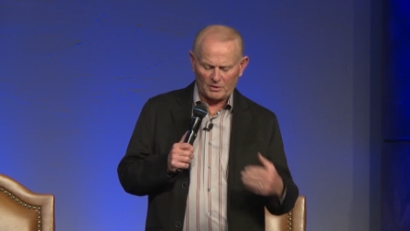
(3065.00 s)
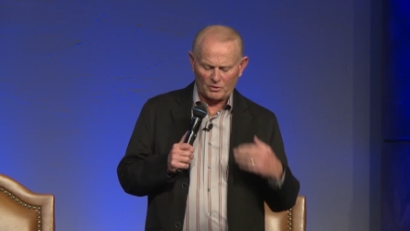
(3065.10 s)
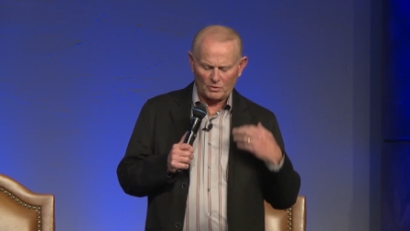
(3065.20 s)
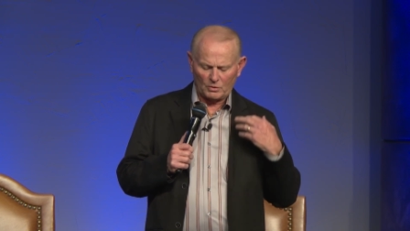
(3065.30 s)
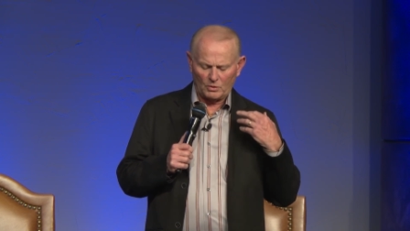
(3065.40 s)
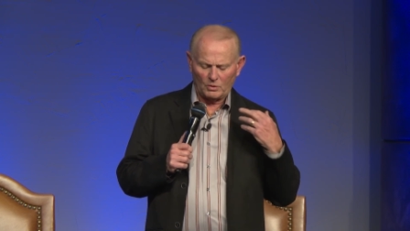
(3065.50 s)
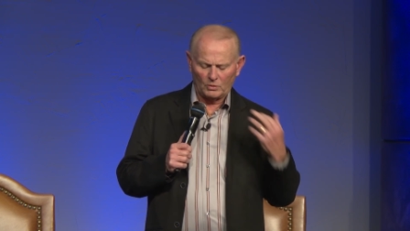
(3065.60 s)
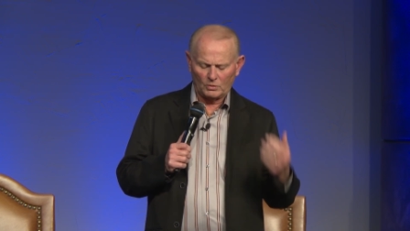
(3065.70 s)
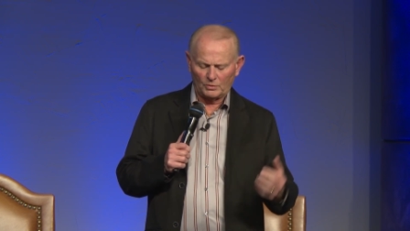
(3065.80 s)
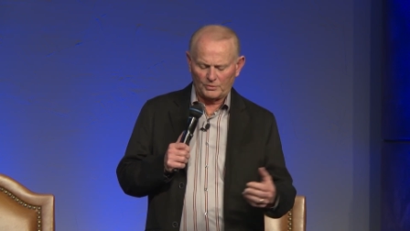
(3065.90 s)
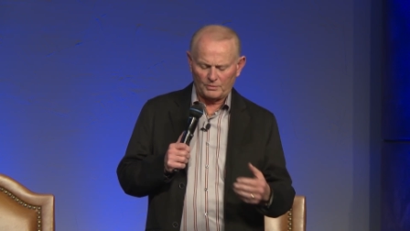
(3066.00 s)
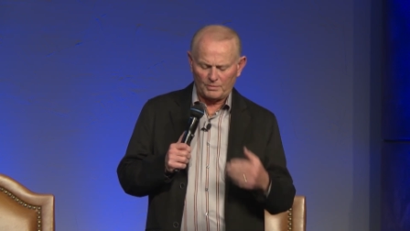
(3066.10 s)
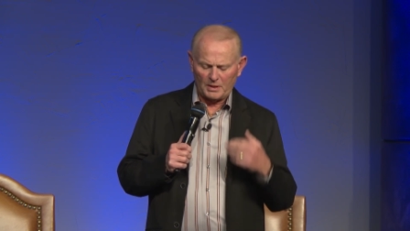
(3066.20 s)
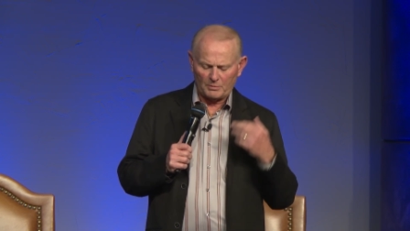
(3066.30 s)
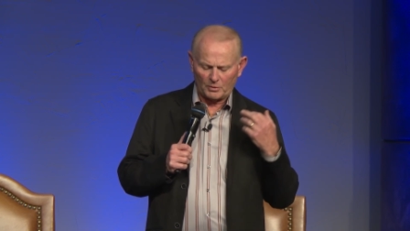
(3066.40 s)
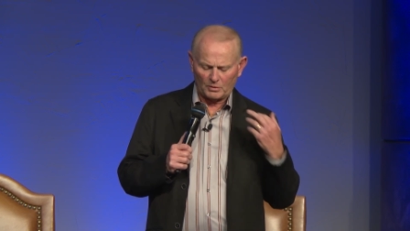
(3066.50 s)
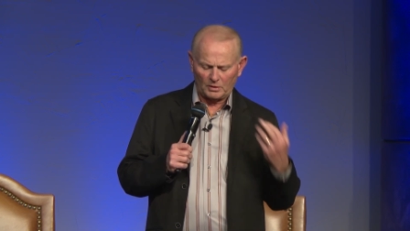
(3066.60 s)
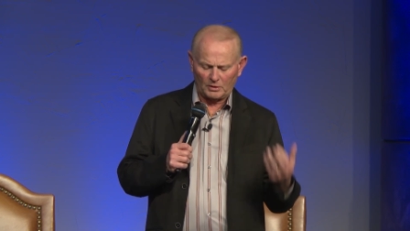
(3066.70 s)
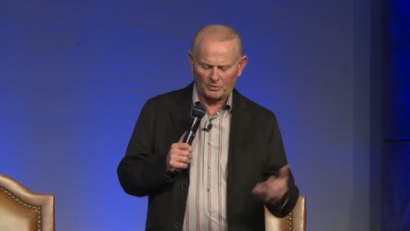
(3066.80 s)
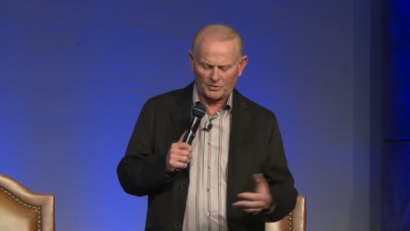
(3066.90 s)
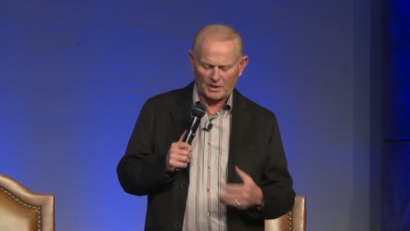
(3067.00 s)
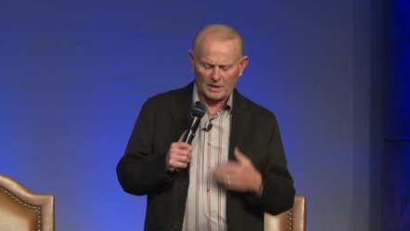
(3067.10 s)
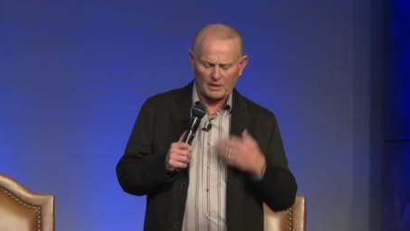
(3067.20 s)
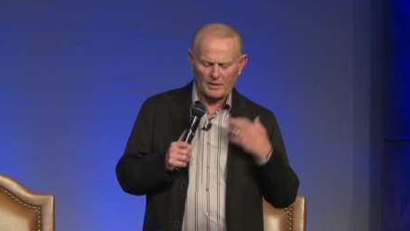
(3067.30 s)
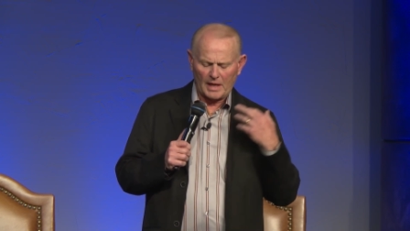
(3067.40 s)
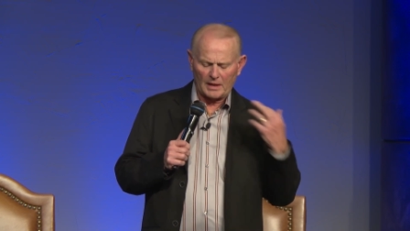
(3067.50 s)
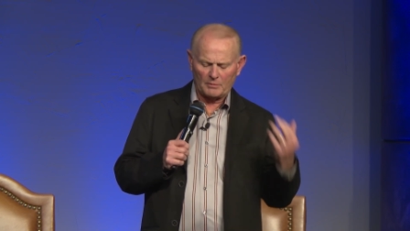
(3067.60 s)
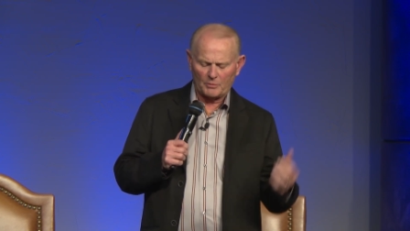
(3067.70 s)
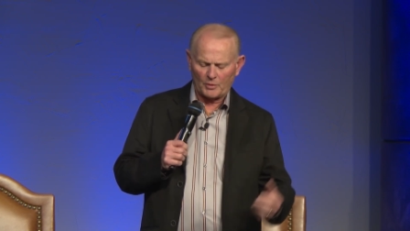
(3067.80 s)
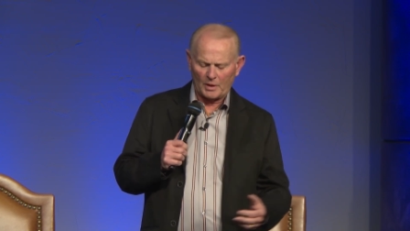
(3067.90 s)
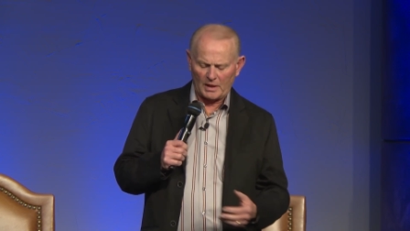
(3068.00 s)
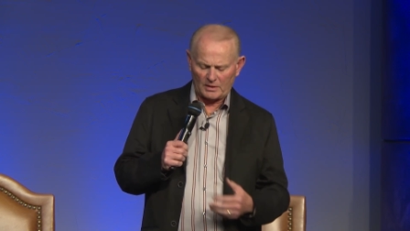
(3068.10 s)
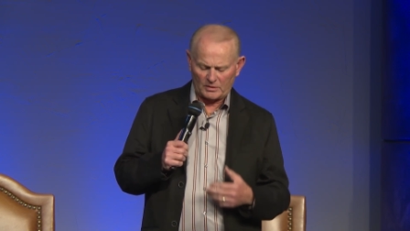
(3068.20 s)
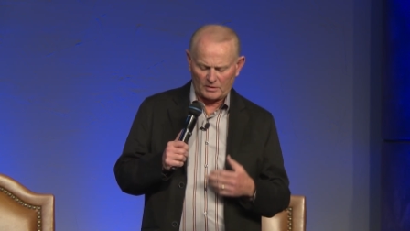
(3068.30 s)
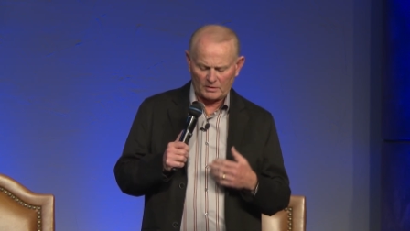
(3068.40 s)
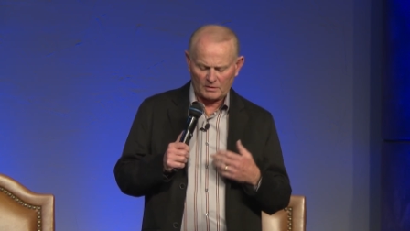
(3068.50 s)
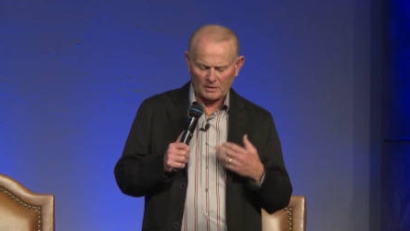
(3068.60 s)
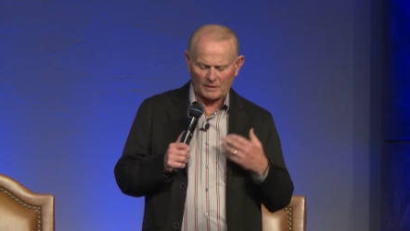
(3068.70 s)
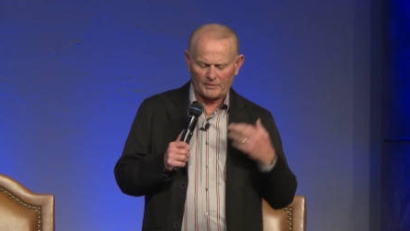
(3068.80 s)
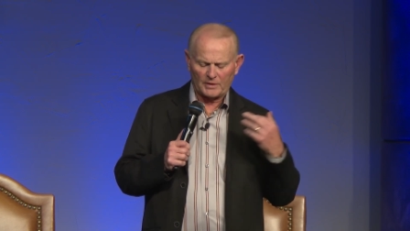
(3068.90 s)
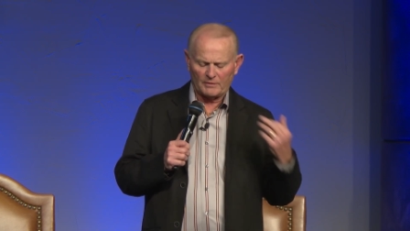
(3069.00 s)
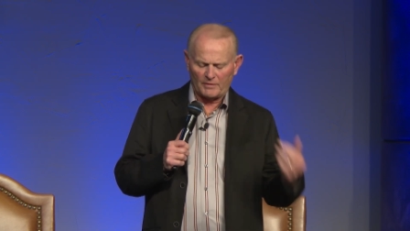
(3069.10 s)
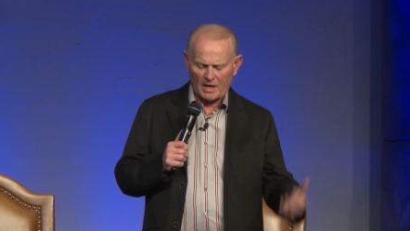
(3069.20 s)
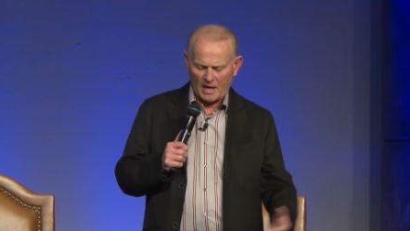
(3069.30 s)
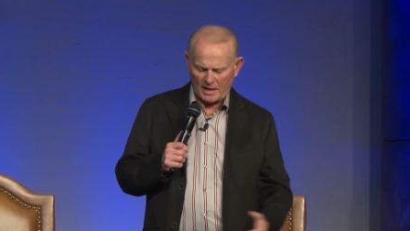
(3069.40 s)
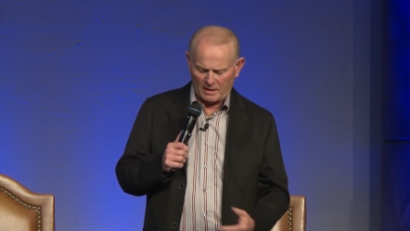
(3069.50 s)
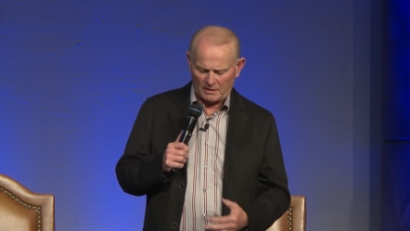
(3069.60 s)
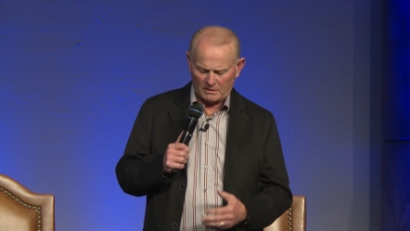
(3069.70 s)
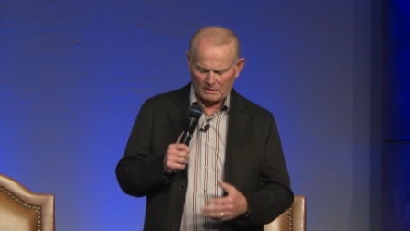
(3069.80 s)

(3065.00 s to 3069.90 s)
you'll hold people close. And in that embrace of the divine,